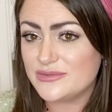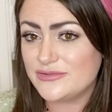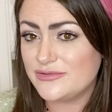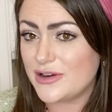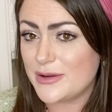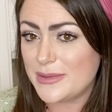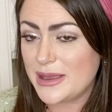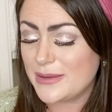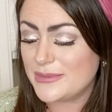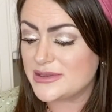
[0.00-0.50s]

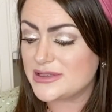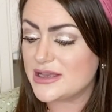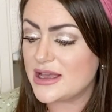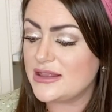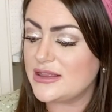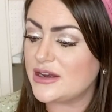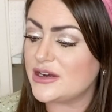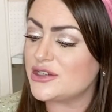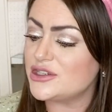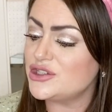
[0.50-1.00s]
from Amazon
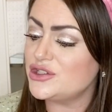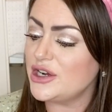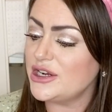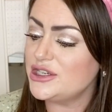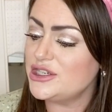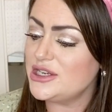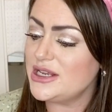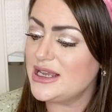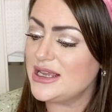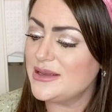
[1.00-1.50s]
that are
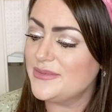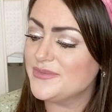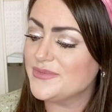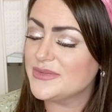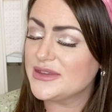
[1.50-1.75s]
stretchy.